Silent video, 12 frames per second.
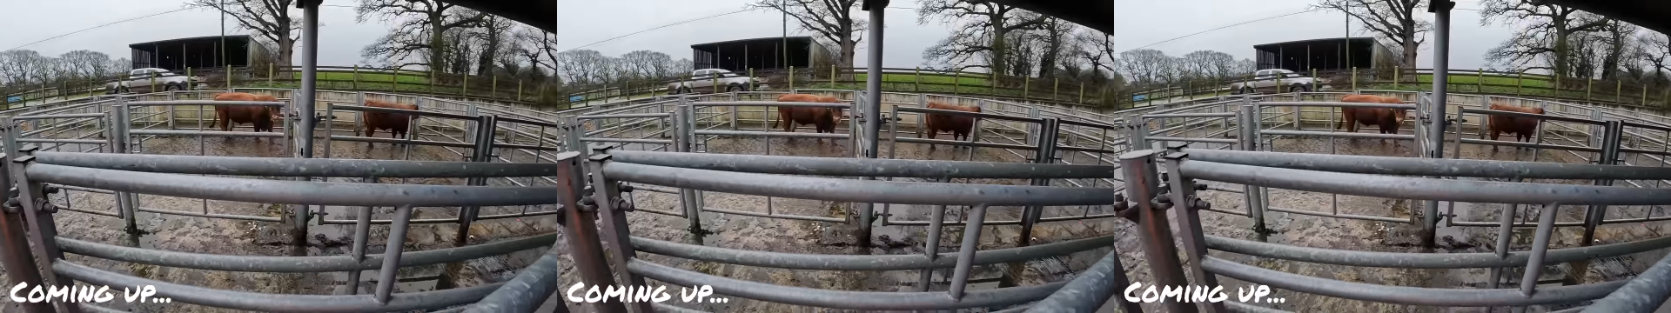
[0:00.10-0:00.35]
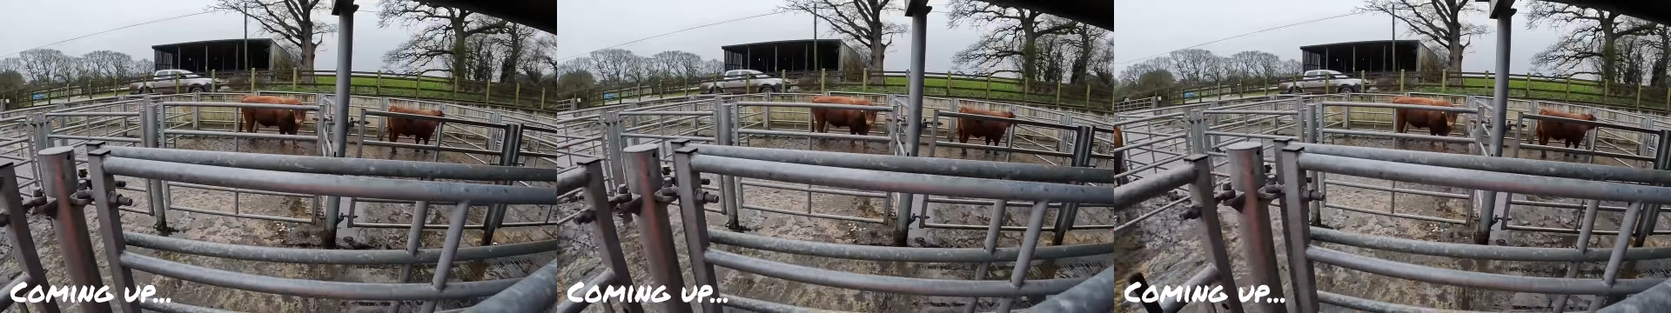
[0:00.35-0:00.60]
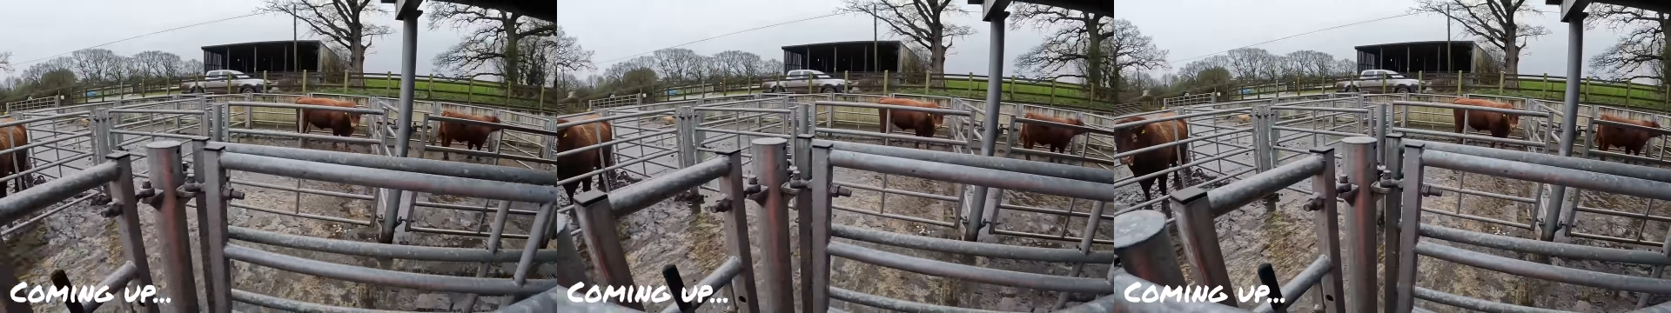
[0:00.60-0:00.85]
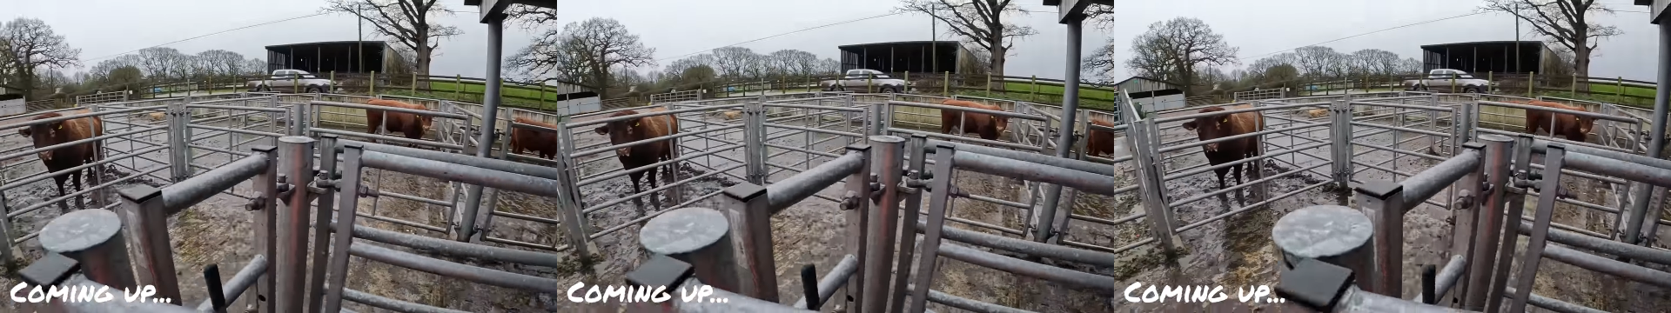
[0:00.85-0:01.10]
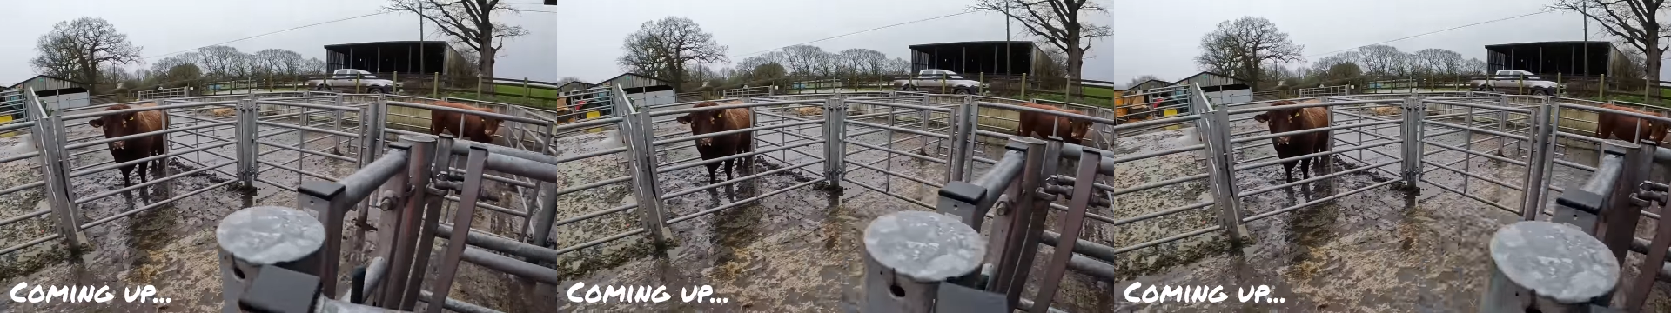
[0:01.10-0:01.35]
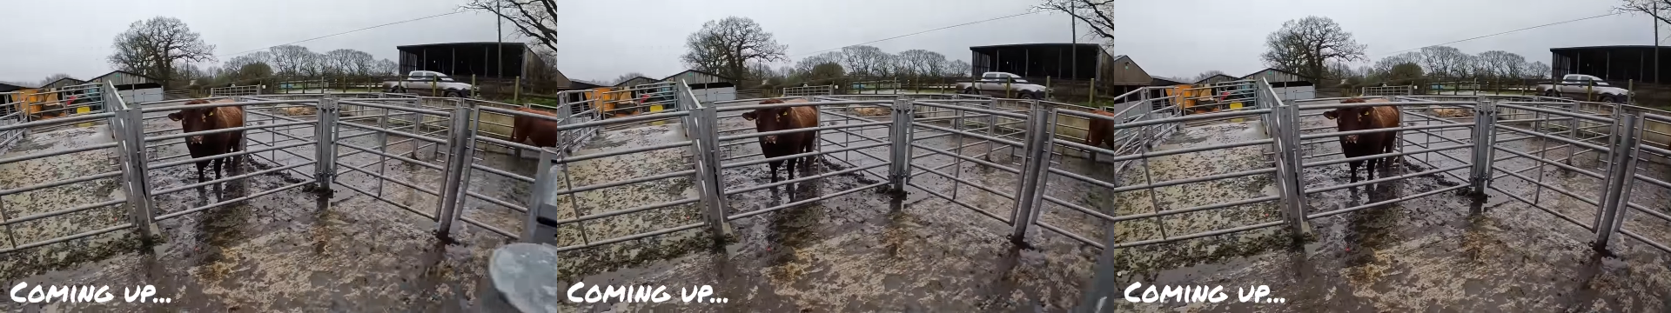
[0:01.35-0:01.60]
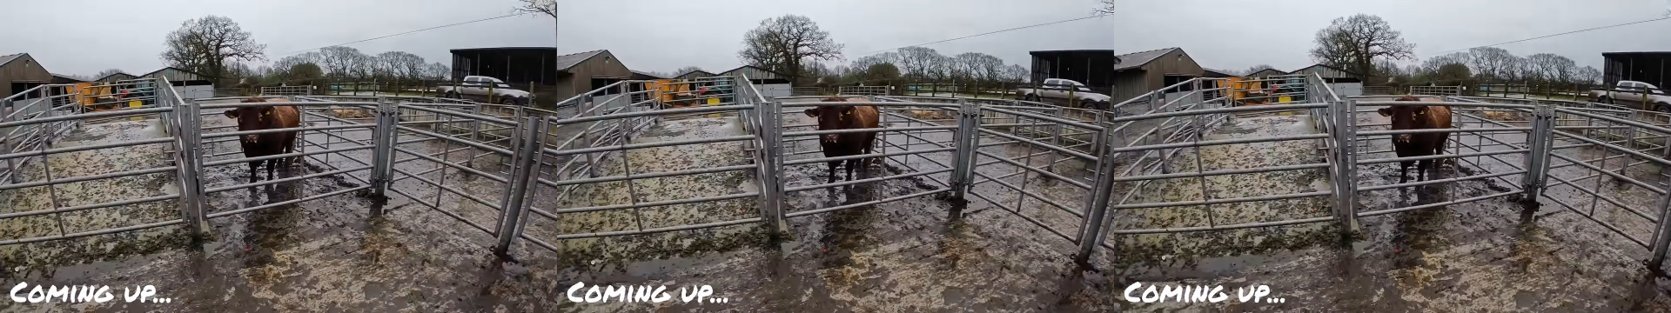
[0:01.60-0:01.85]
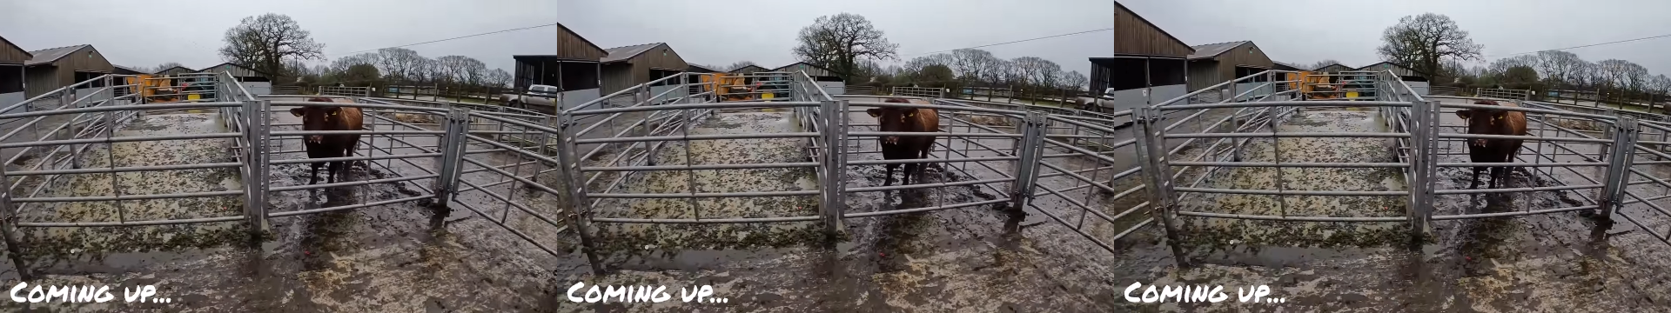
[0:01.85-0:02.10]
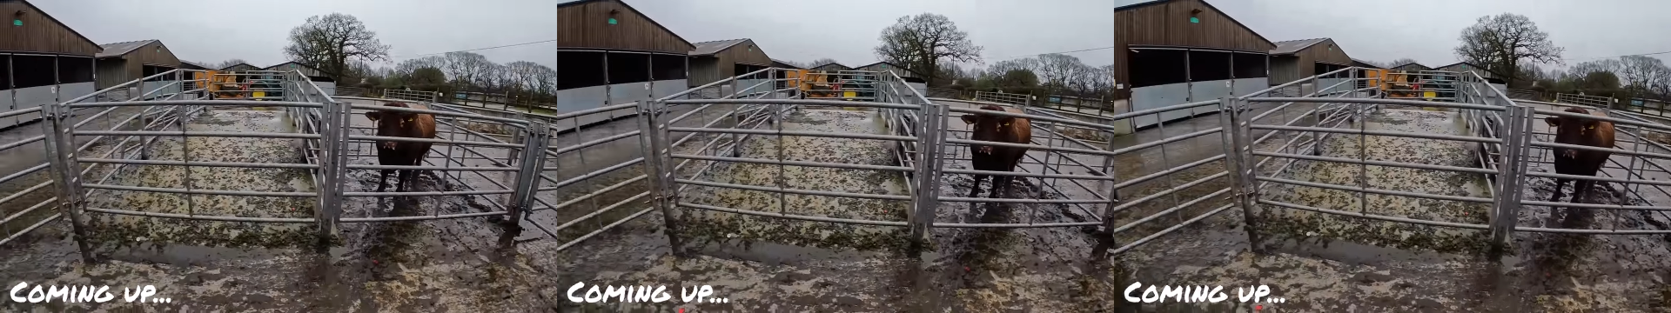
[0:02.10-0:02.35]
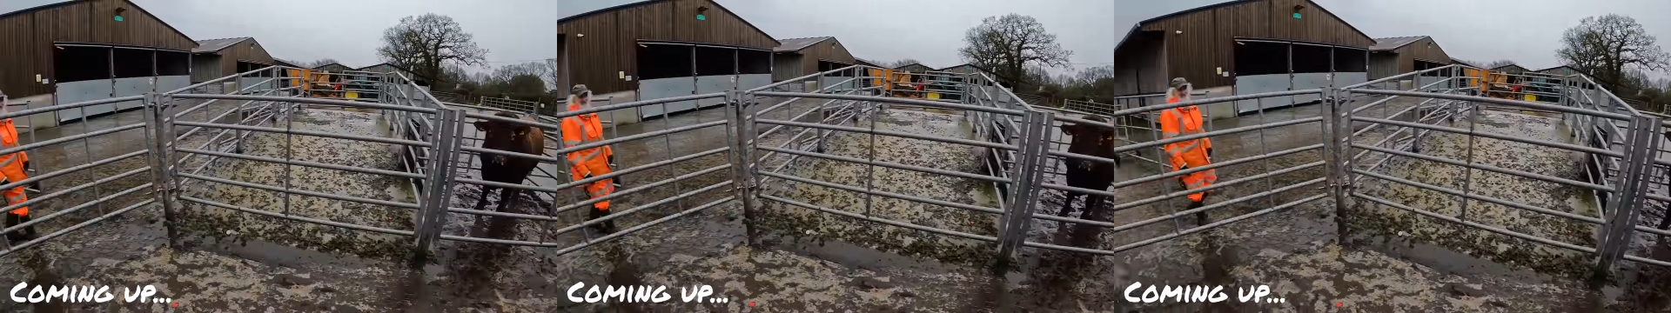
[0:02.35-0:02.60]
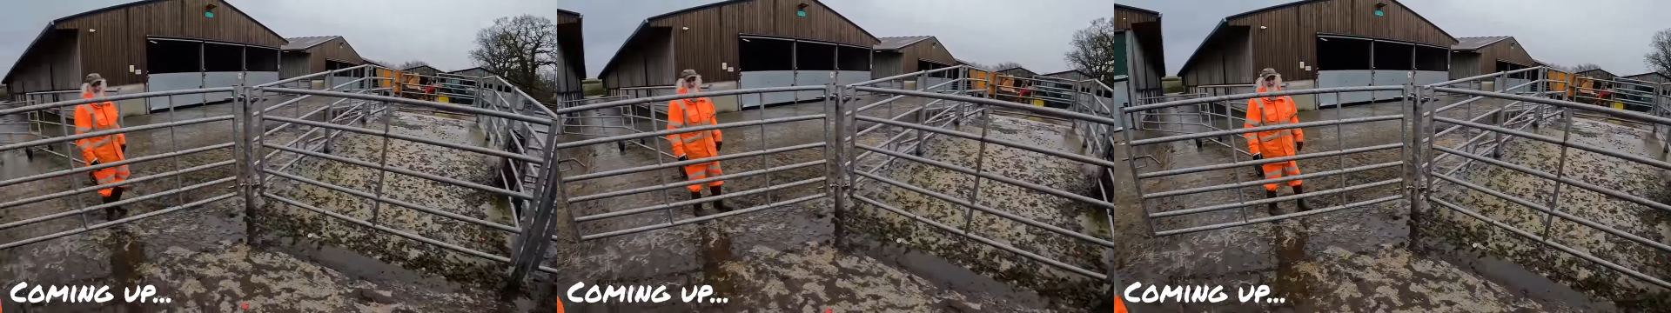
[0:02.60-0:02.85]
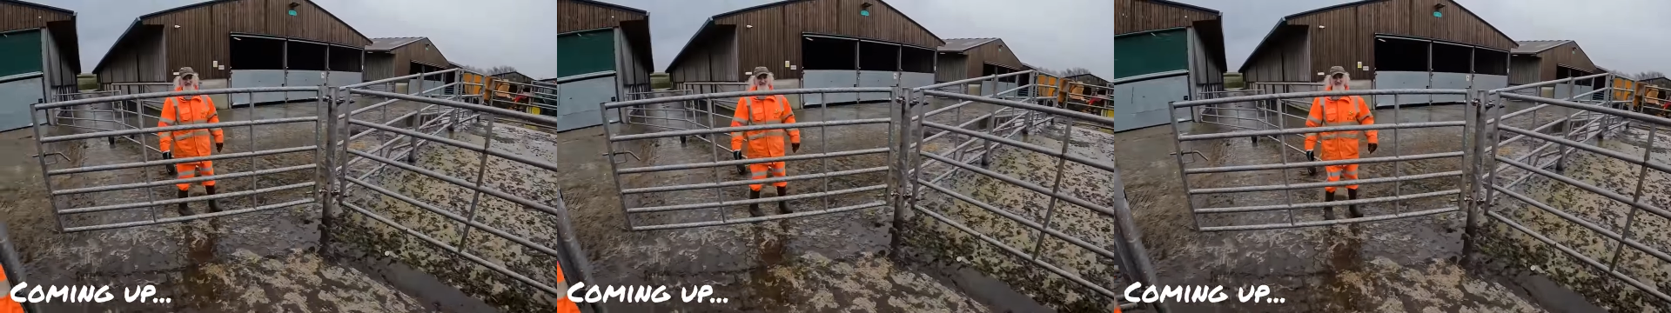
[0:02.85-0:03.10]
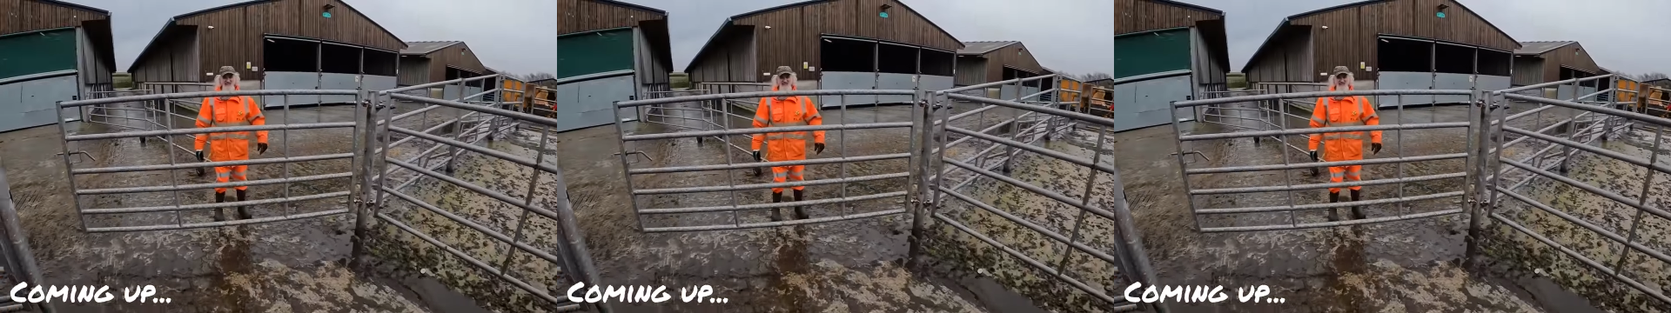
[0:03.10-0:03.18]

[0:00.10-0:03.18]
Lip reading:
No face is visible, so there are no lips to read.